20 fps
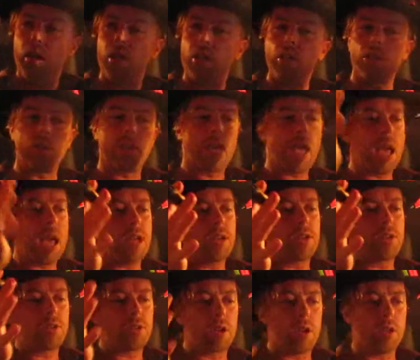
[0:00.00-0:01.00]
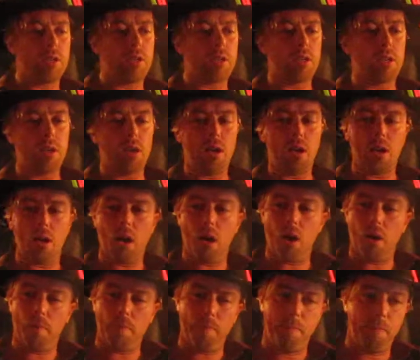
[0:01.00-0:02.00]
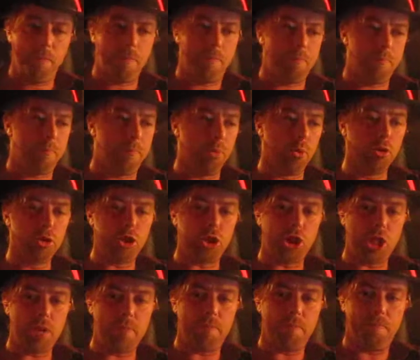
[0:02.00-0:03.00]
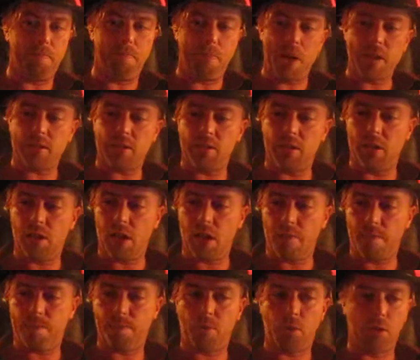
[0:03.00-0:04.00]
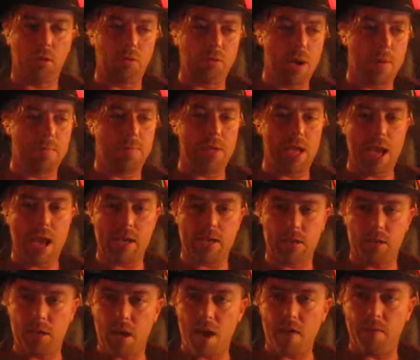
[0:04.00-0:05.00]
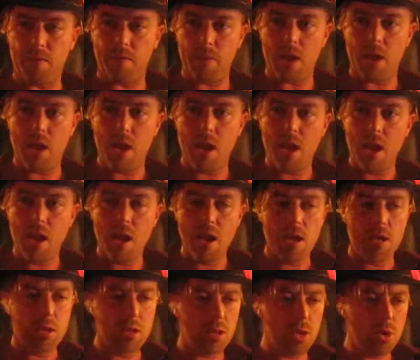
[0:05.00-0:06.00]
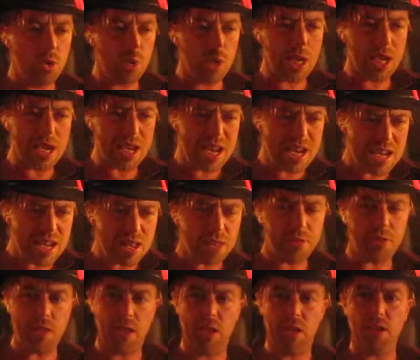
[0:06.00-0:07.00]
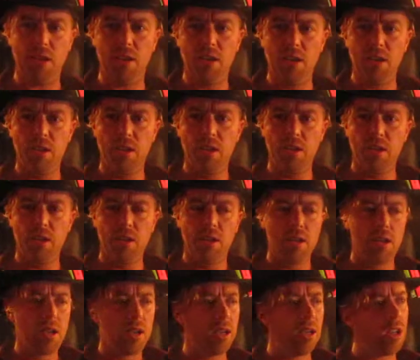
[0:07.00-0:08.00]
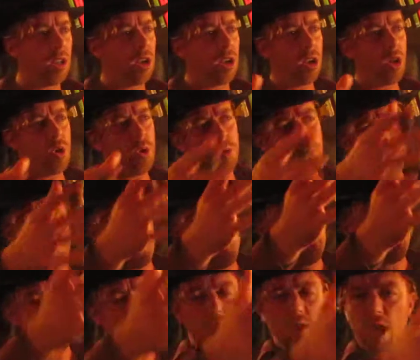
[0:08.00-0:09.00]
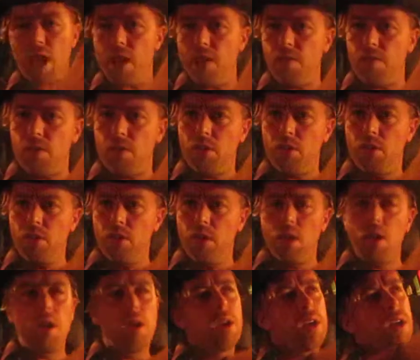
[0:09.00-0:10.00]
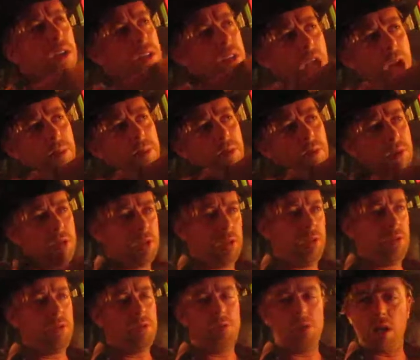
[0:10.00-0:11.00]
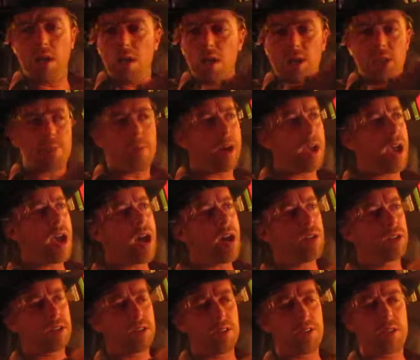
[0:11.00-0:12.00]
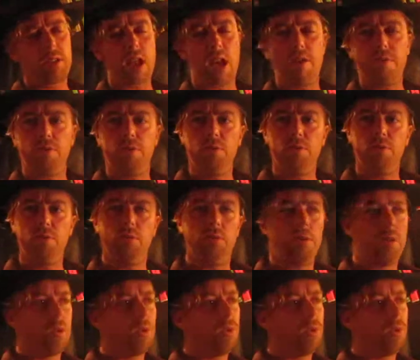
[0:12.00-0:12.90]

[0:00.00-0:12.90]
You can't trust a bullshit, busted up, corrupt ass government to do anything, let alone be your savior. Tell me what to do. I lost my house in a typhoon.